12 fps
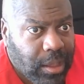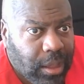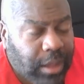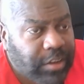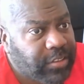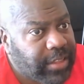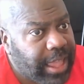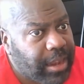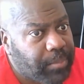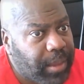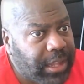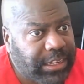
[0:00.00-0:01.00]
Understand
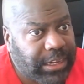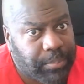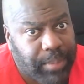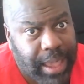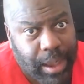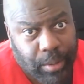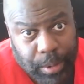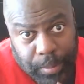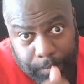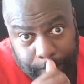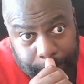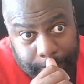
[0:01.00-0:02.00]
the punching power.
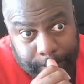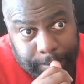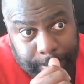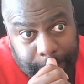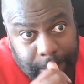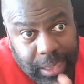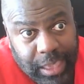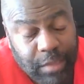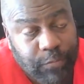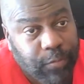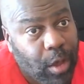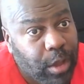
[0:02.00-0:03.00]
He
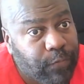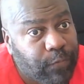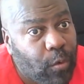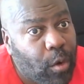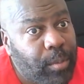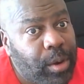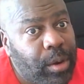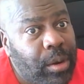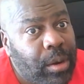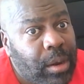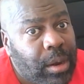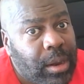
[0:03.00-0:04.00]
fought a
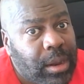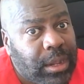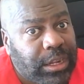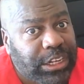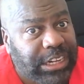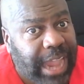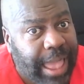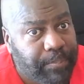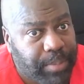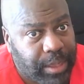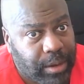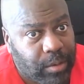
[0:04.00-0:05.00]
former
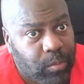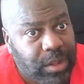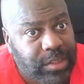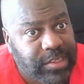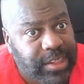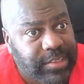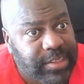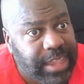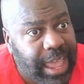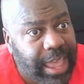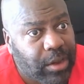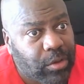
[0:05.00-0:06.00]
champion at
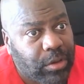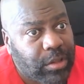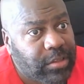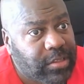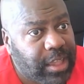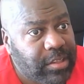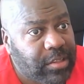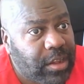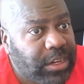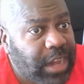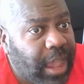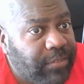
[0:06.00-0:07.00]
168, Julio Cesar
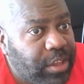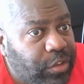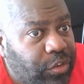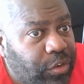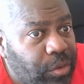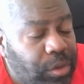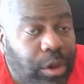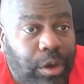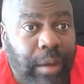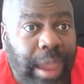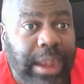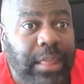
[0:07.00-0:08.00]
Chavez Jr.
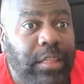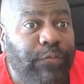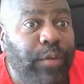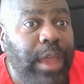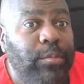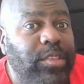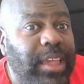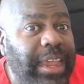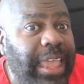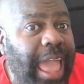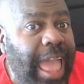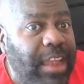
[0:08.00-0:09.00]
Granted, the fight was at a
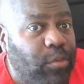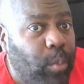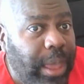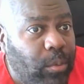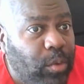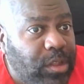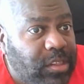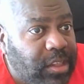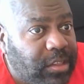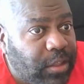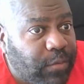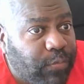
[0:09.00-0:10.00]
catch weight,
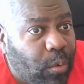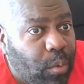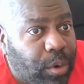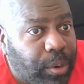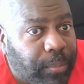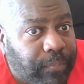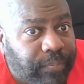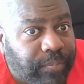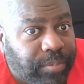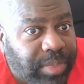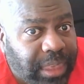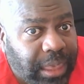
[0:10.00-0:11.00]
164.
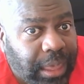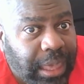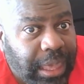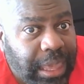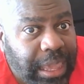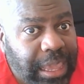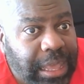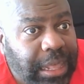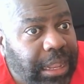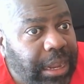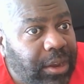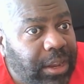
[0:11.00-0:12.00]
He
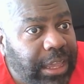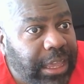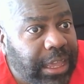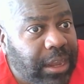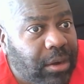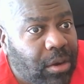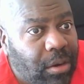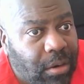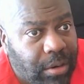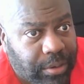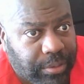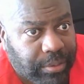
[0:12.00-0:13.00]
clearly hit
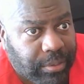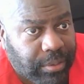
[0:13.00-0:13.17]
harder